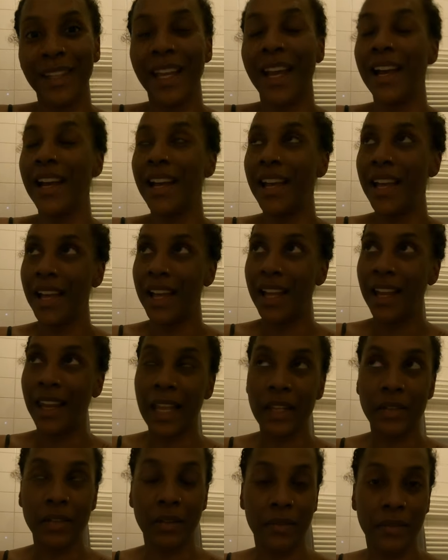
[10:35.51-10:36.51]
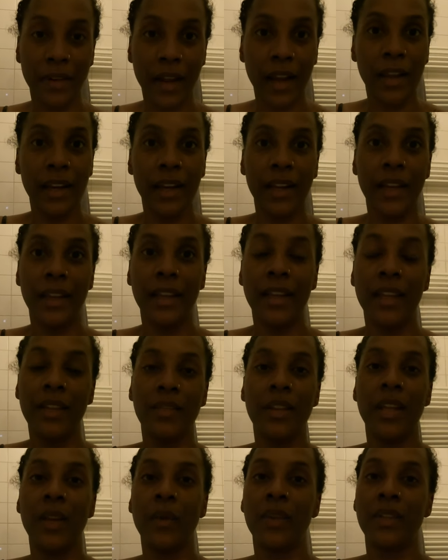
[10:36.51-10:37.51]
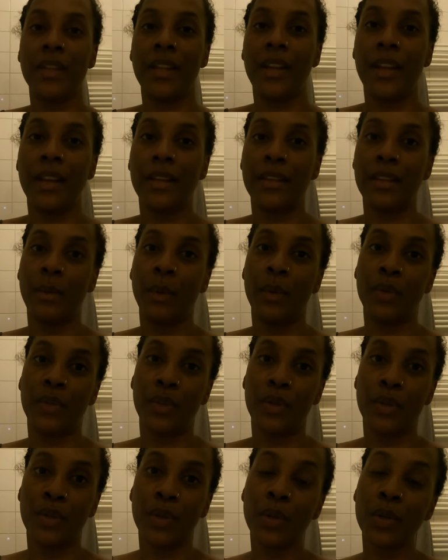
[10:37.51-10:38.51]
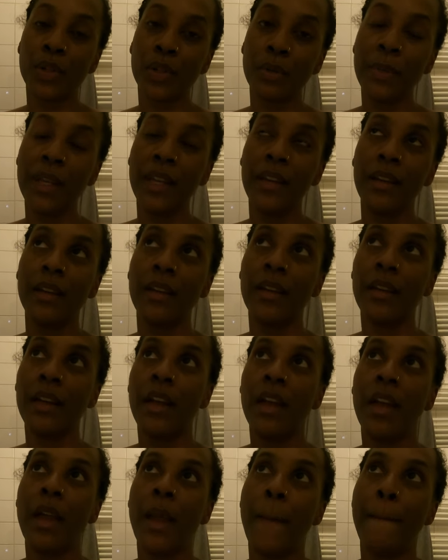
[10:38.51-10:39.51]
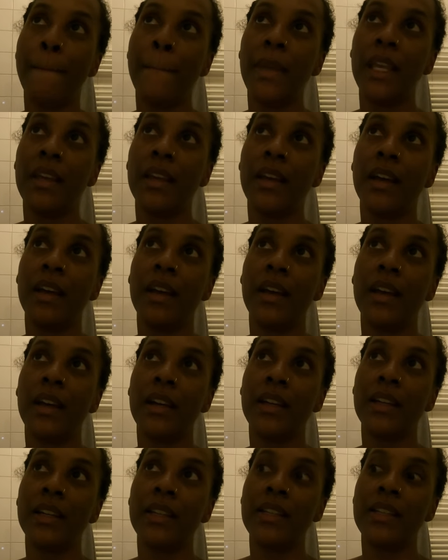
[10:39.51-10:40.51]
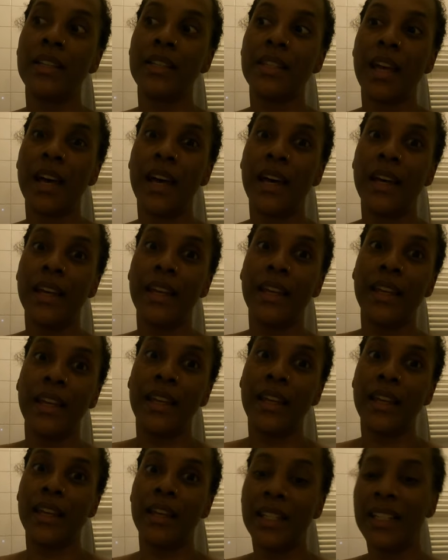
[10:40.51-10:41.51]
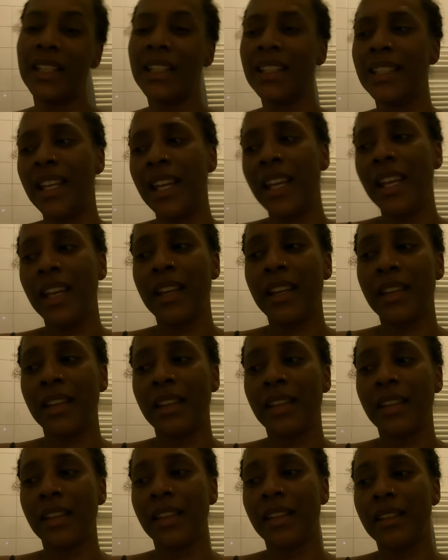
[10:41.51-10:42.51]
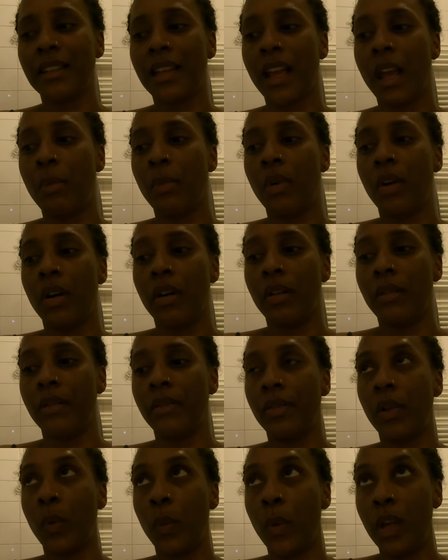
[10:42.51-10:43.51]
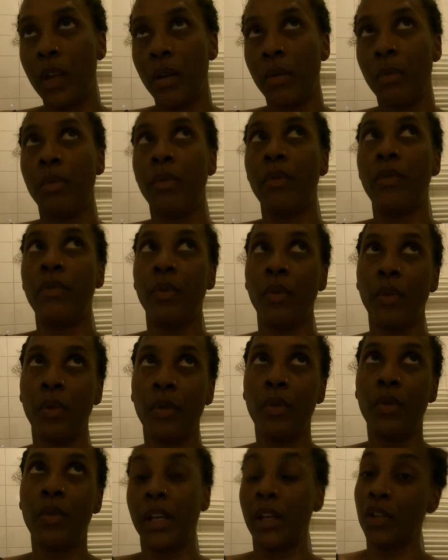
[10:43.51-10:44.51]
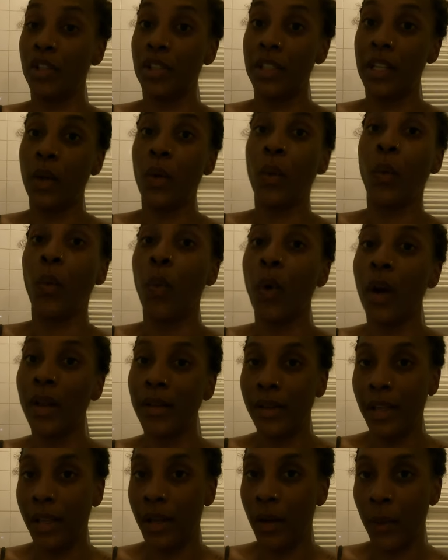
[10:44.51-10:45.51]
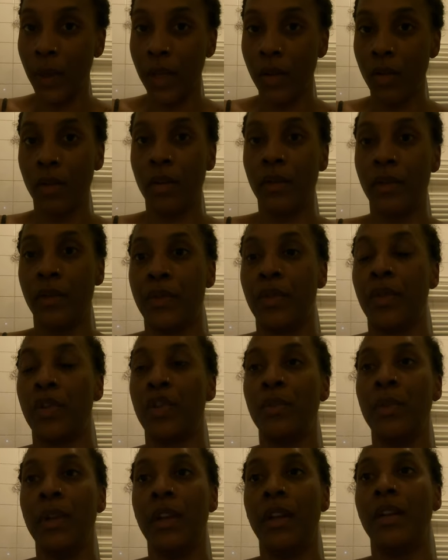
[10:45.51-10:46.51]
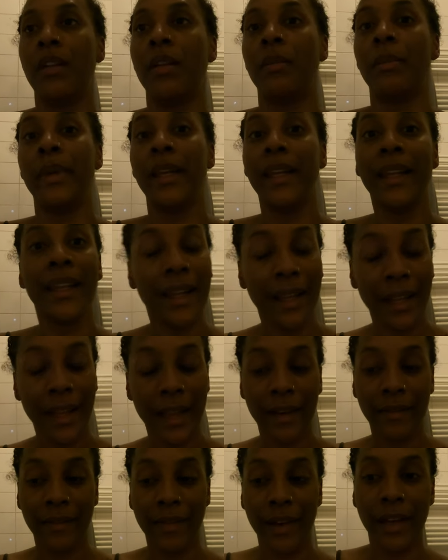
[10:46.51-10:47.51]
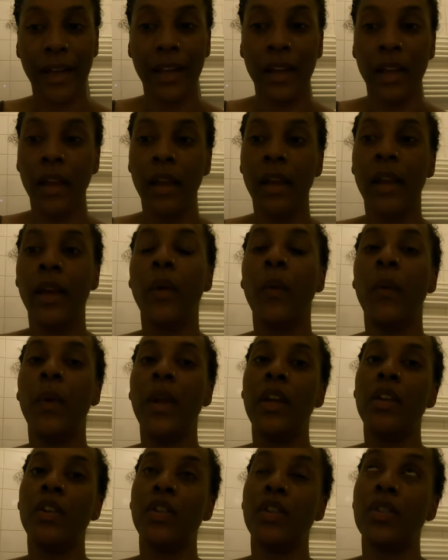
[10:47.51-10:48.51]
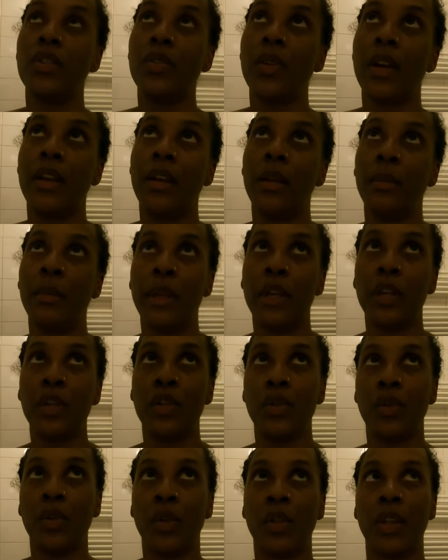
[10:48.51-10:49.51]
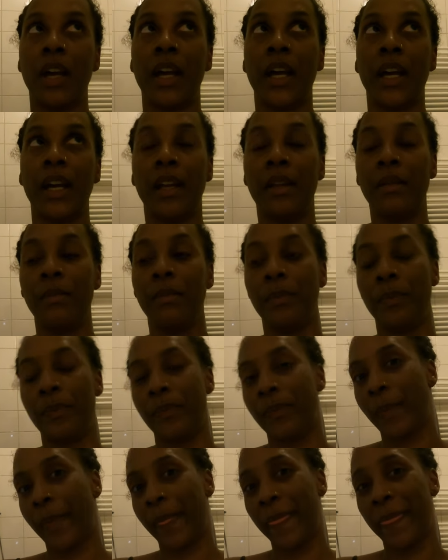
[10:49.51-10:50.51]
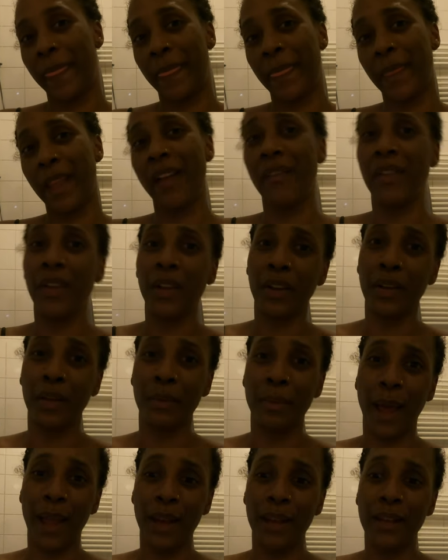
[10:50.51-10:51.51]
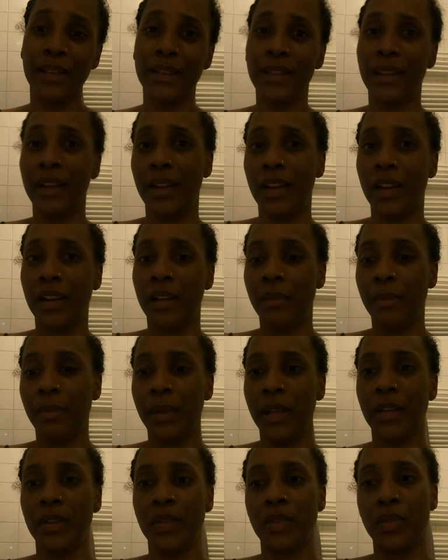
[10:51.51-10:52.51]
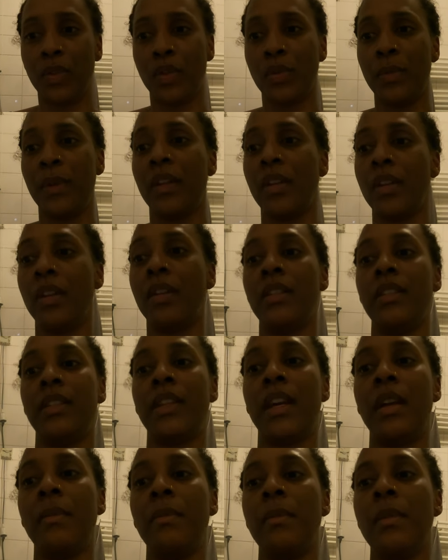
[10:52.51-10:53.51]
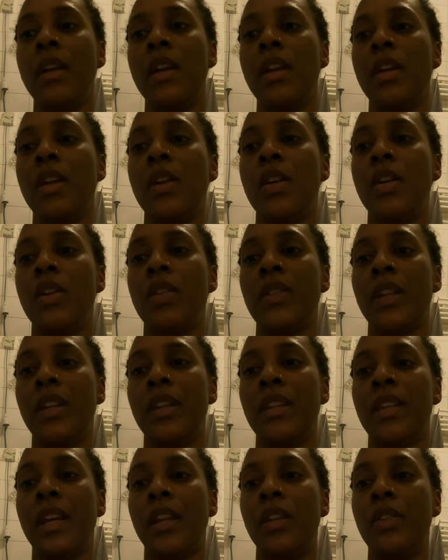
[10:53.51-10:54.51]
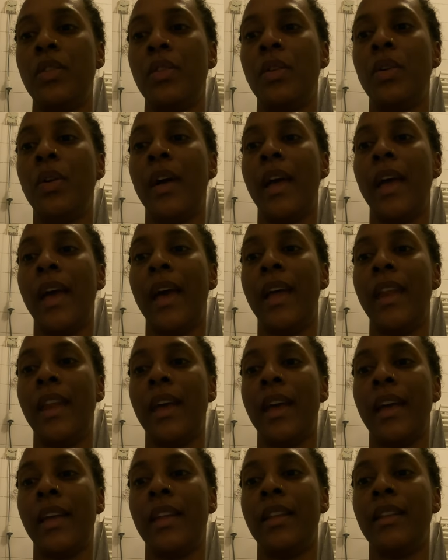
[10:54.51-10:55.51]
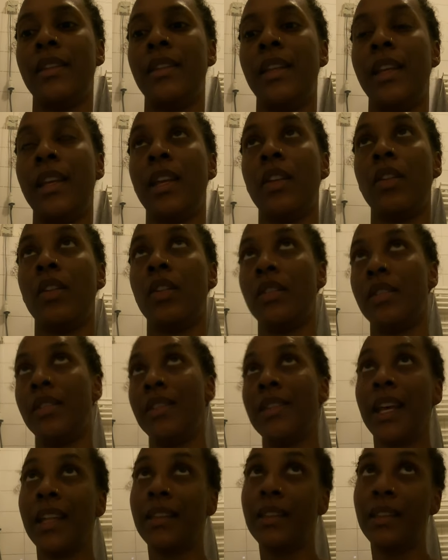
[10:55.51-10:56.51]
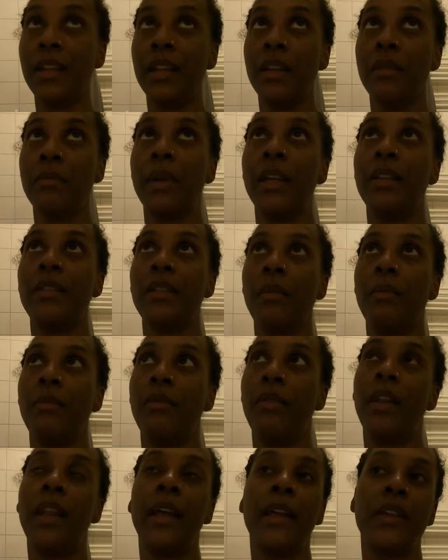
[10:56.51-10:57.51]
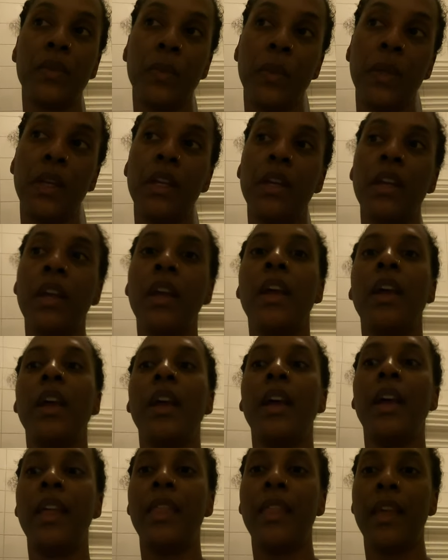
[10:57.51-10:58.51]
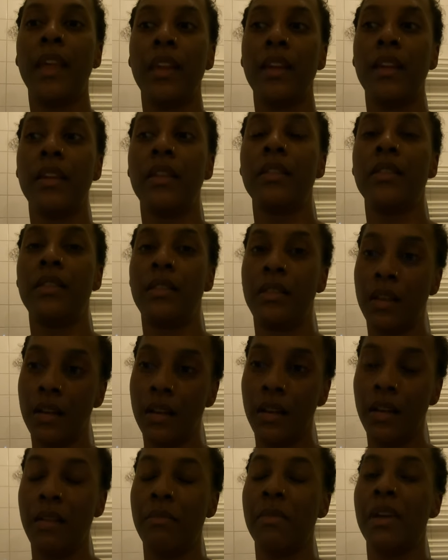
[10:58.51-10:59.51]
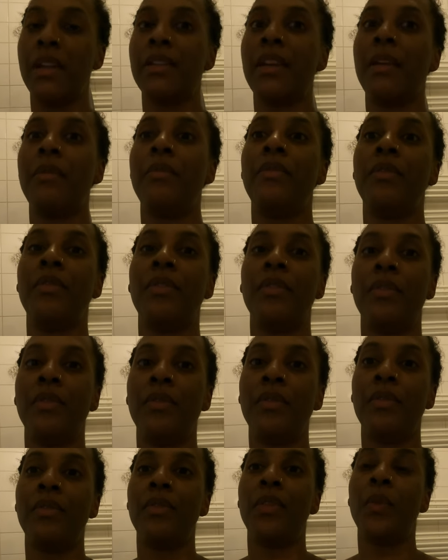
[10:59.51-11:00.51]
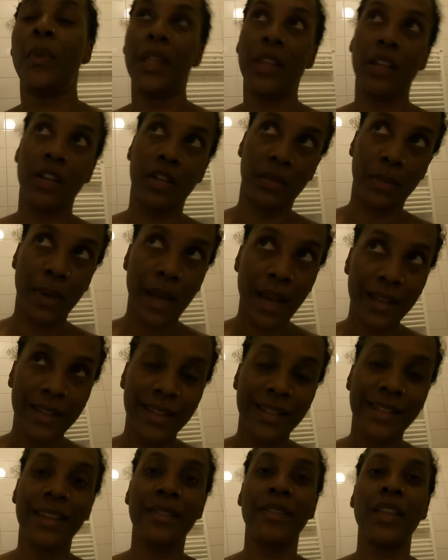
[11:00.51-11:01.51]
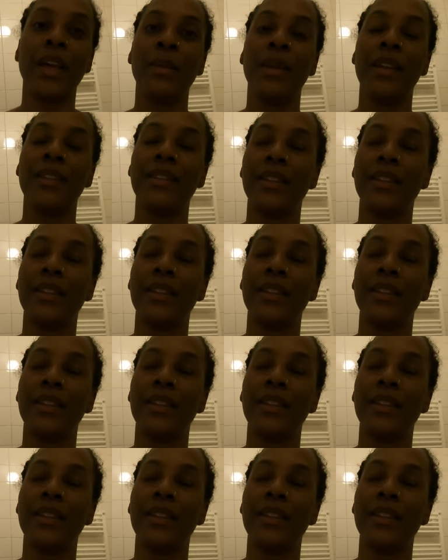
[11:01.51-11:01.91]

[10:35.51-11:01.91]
Yeah. Last week, Friday evening was the last time I was on social media because I didn't take time off the week before. I usually take one day a week off of social media completely every week just so I can make sure that I'm having a good balance and not being on social media all the time. So I decided to go ahead and take it on Saturday, my time for last week, and then Sunday, my time for the week that just passed, if that makes